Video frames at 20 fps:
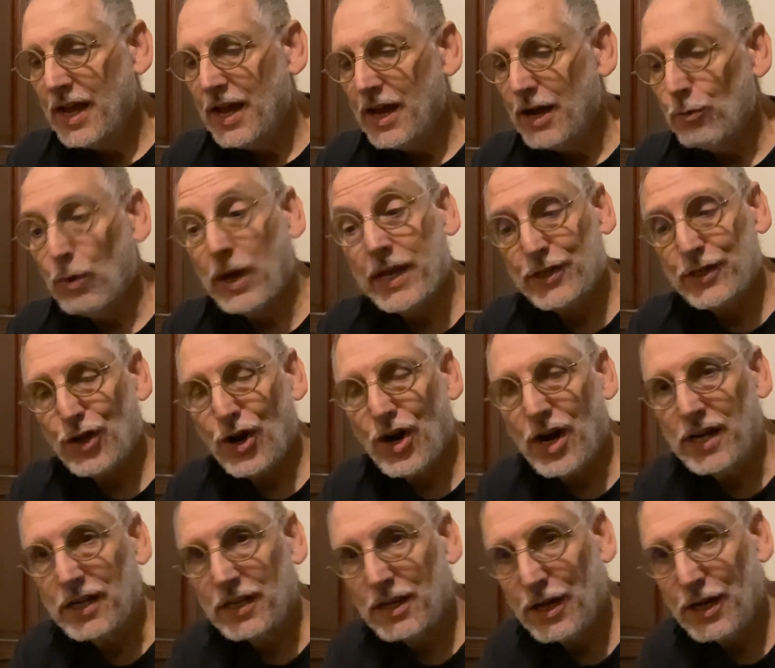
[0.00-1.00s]
When
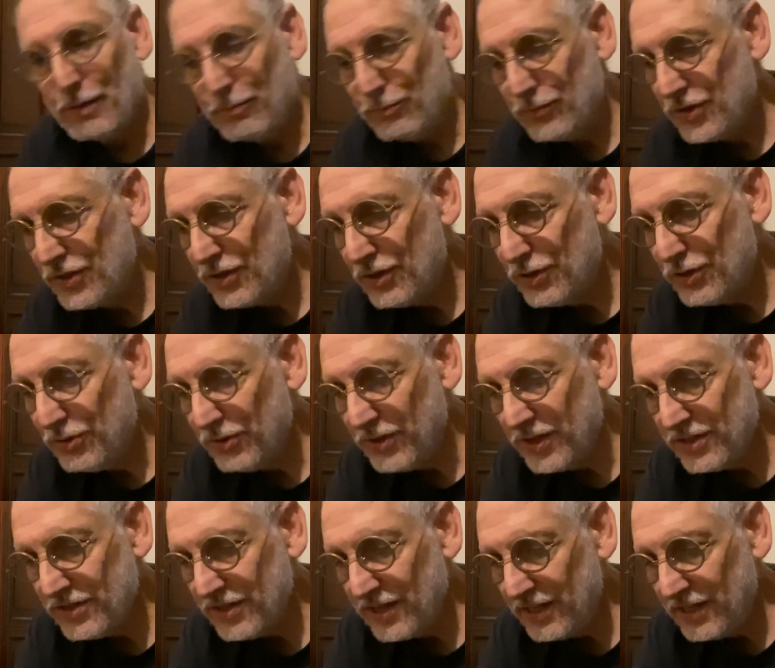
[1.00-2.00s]
dawn comes to the
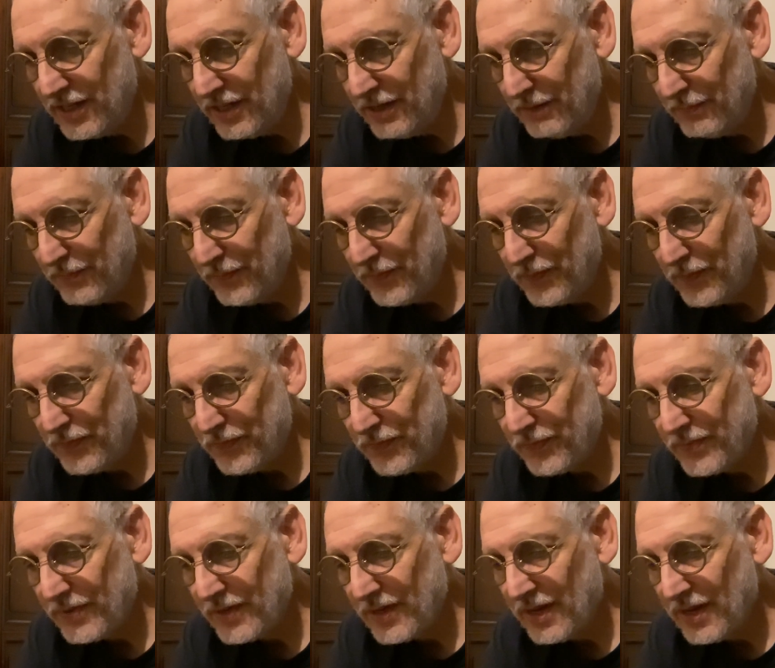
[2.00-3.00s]
city,
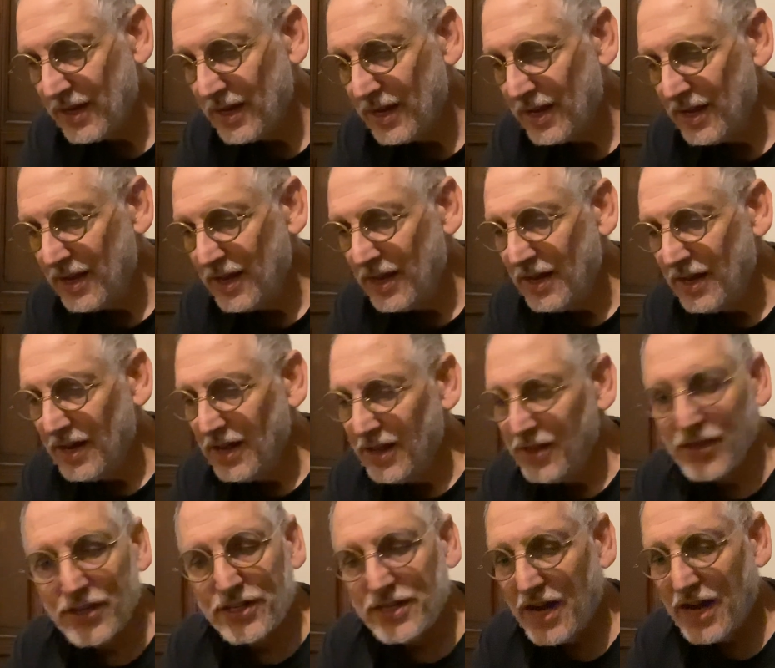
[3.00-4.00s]

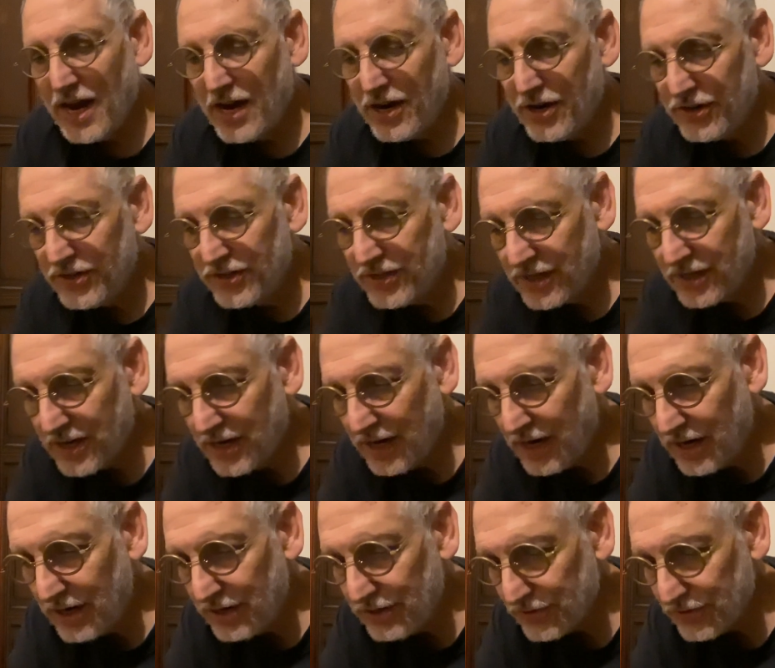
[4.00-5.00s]
the tired
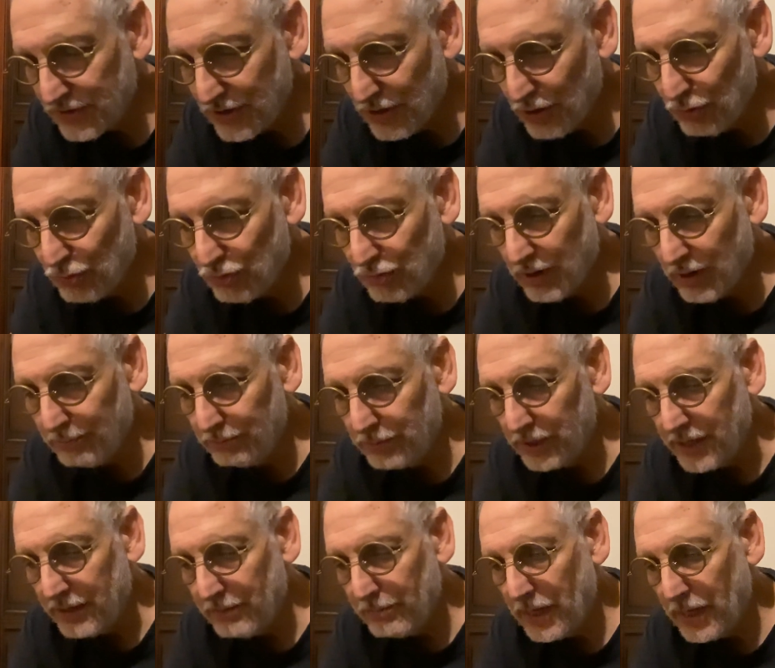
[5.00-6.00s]
cars go
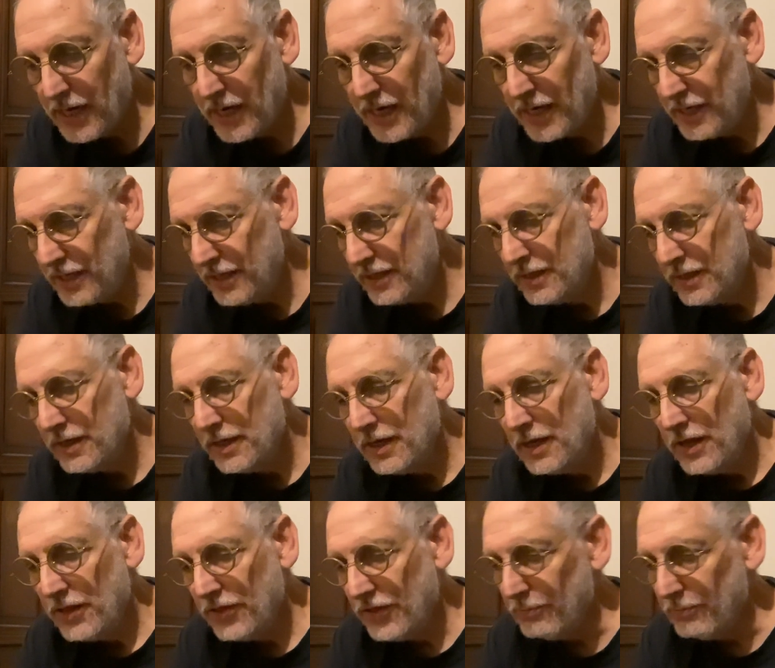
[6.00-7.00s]
grumbling by,
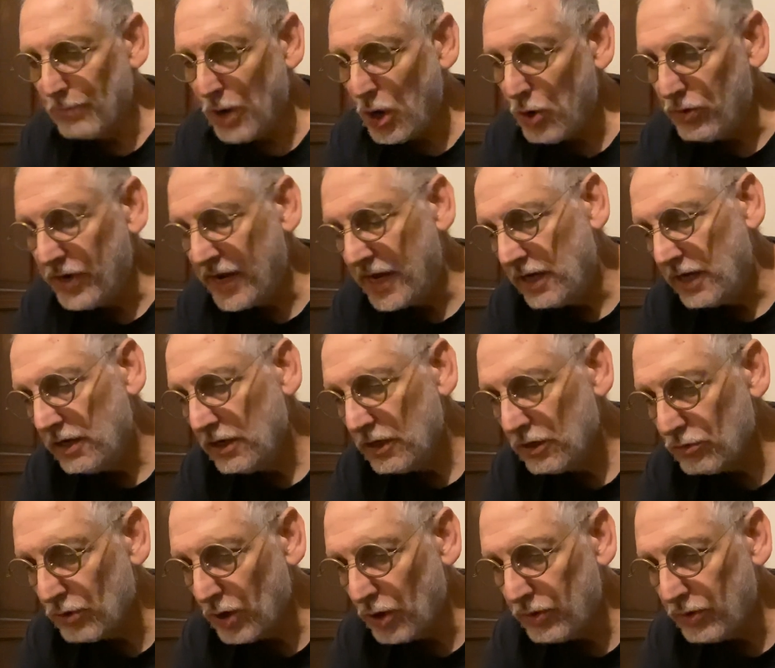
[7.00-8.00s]
the moaning,
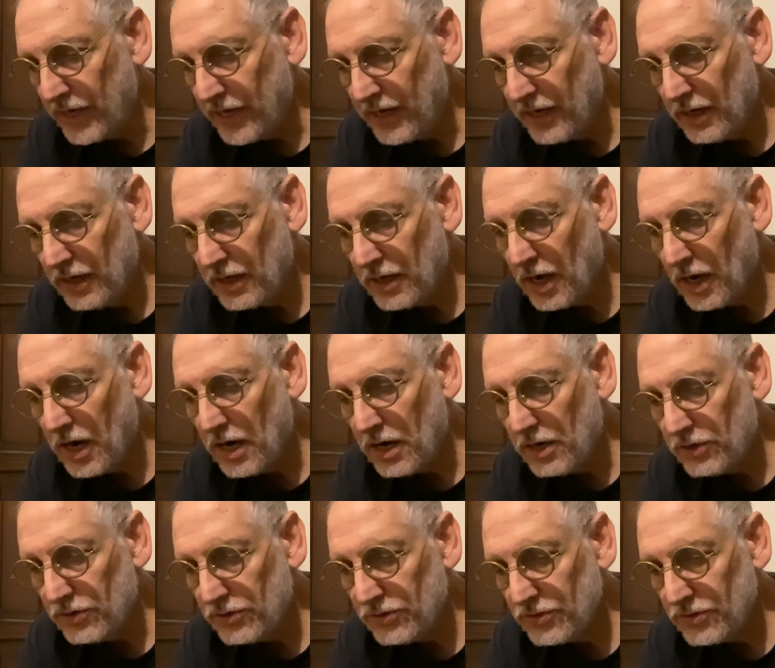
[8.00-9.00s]
groaning
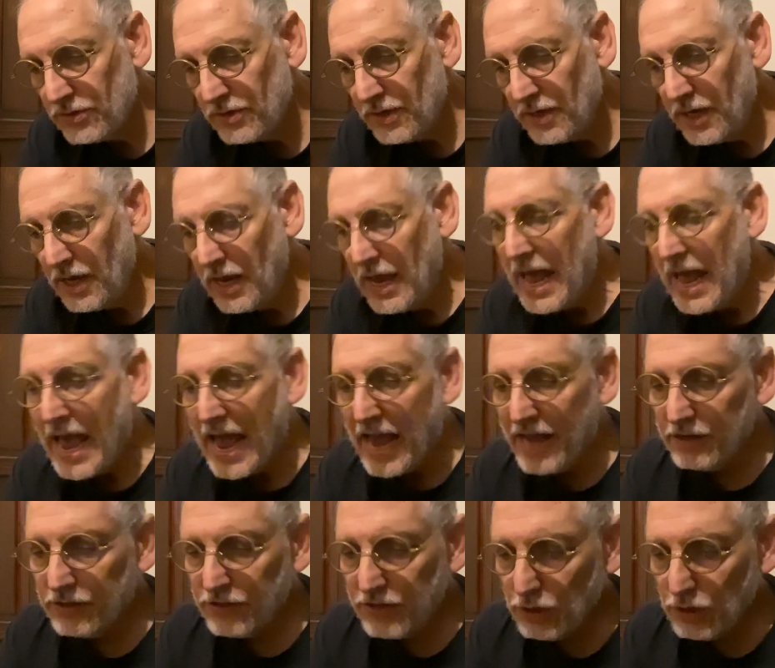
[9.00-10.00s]
cars,
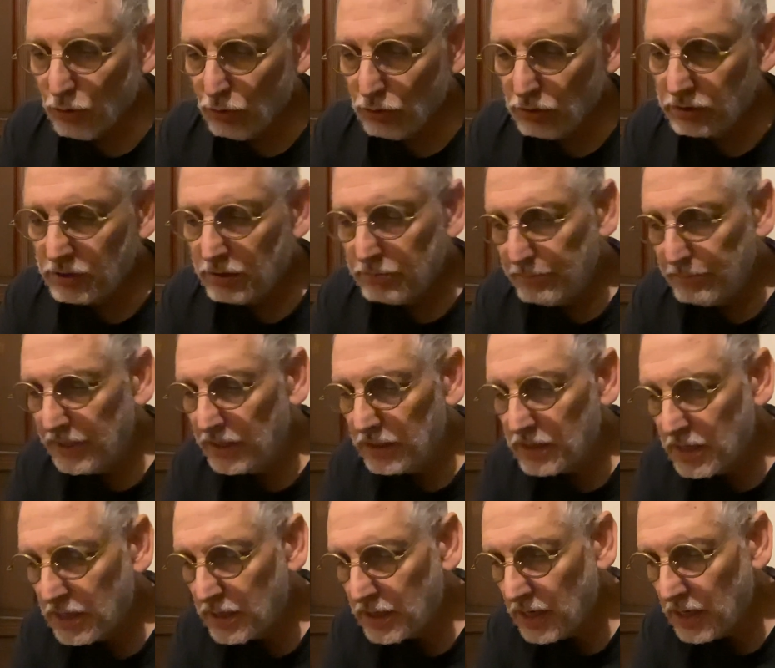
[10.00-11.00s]
and the old
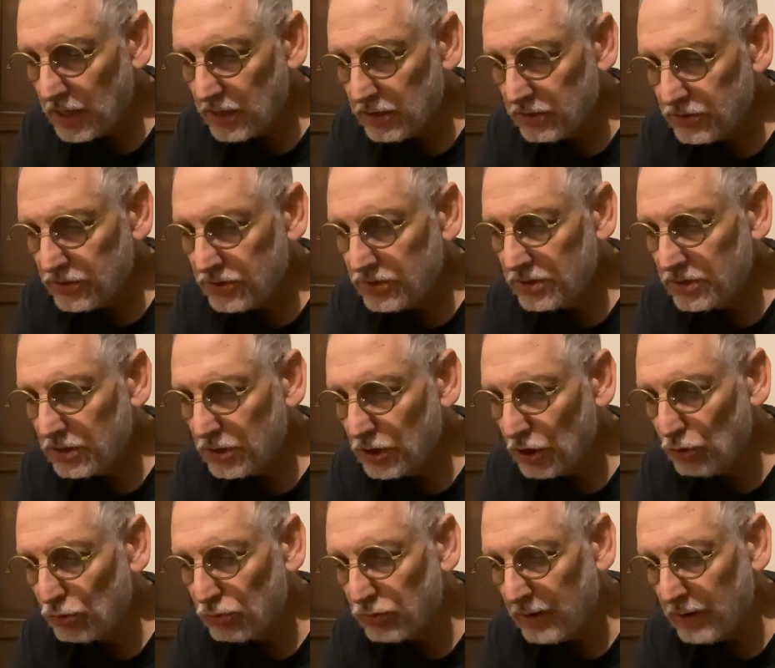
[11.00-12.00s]
milk carts
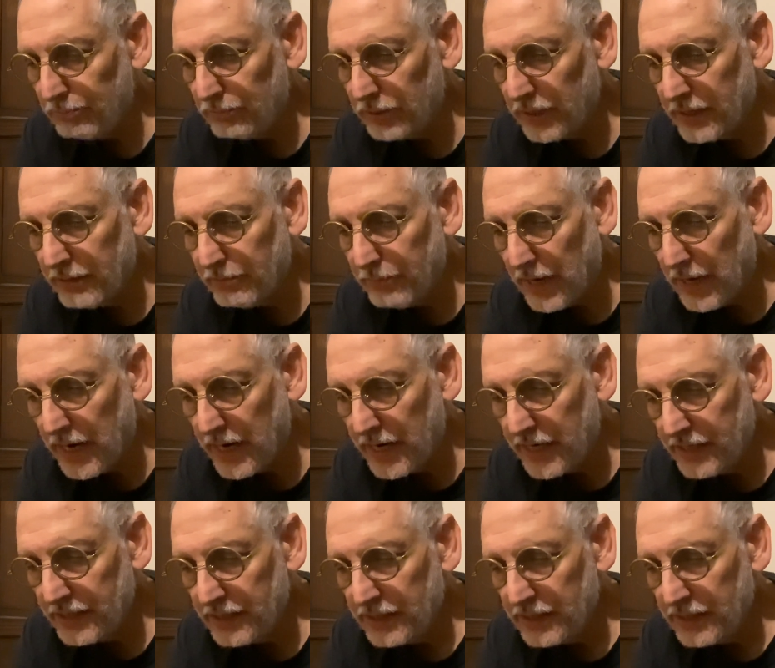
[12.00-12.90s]
go rumbling by